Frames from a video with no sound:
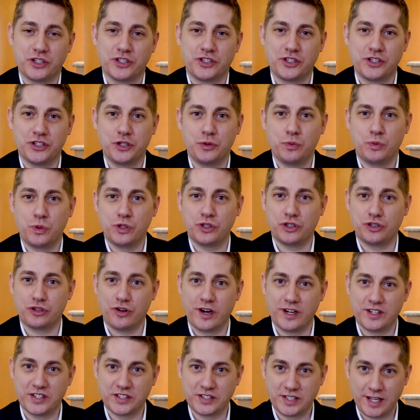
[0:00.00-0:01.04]
just as you would
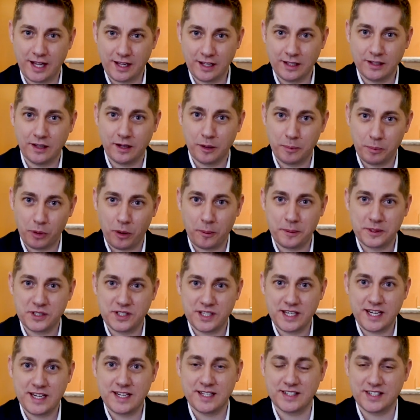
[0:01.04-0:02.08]
trying to sell a
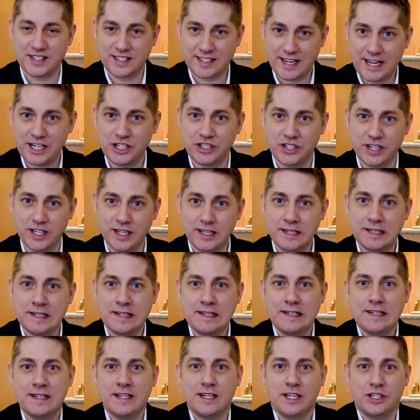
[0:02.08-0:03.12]
property and staging it,
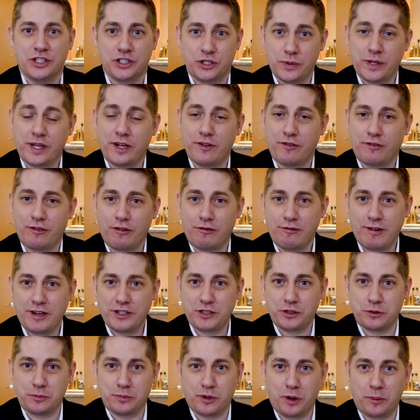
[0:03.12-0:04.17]
doing it for a
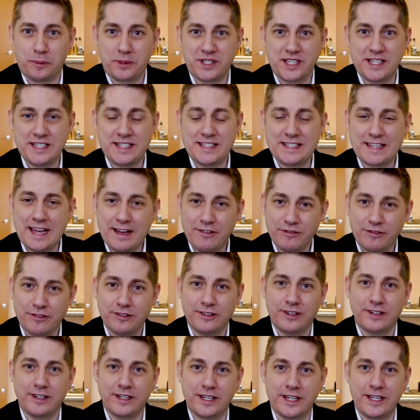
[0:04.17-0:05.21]
rental property
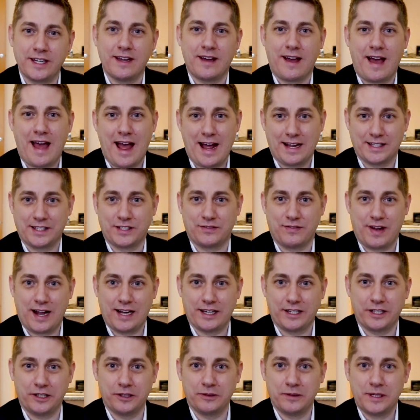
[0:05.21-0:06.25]
definitely adds
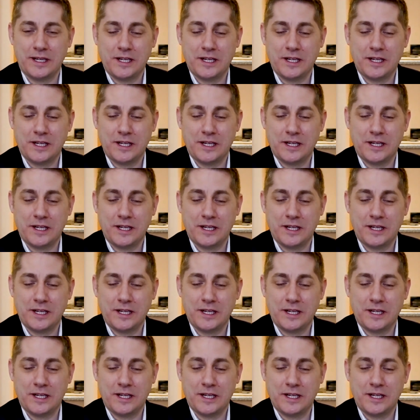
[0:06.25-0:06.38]
value.